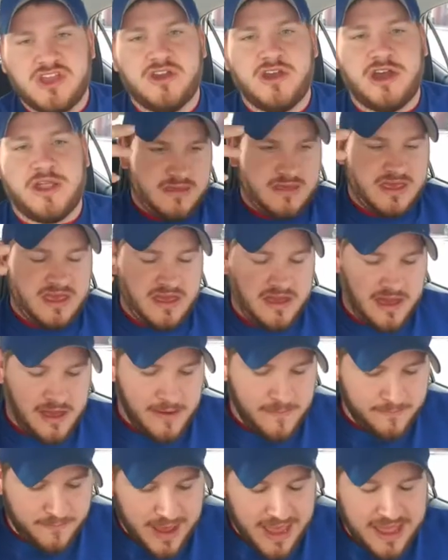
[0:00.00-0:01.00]
good. The
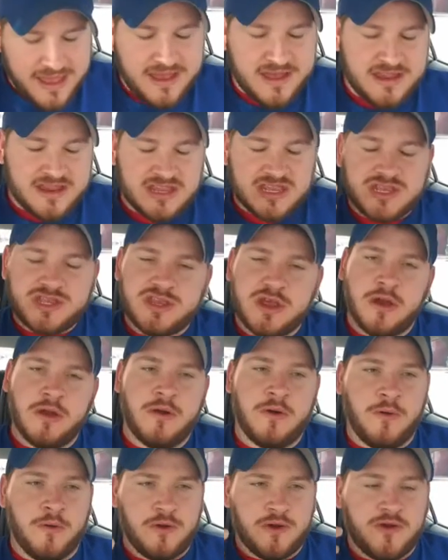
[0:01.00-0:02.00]
uh, bacon is
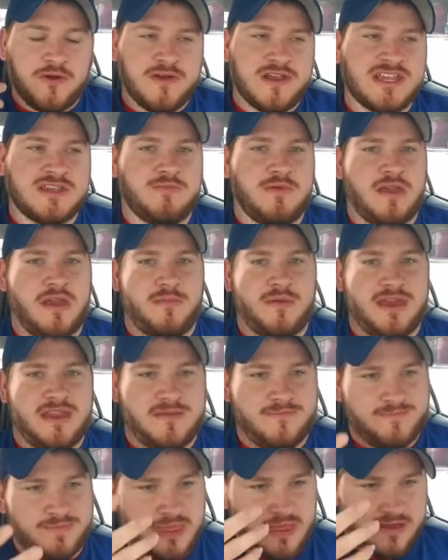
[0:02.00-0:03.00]
so crispy. I
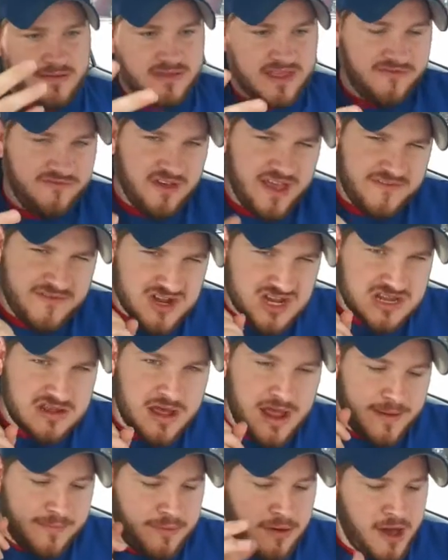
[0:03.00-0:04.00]
mean, the flavor just
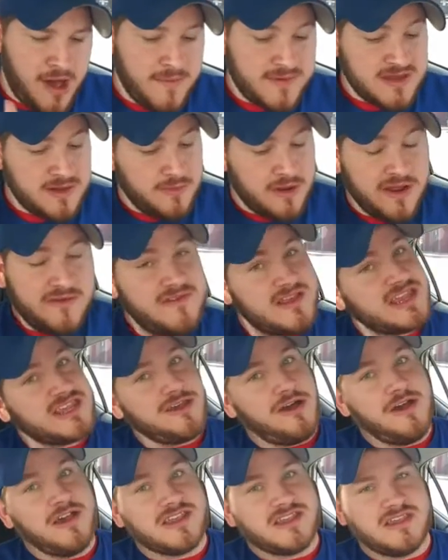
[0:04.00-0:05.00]
kind of pops, and whatever the
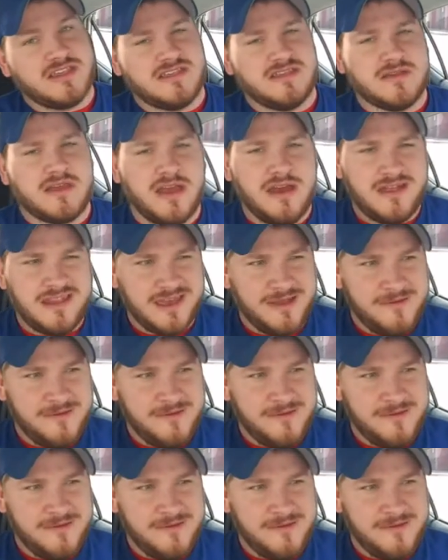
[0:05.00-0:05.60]
sauce is, it kind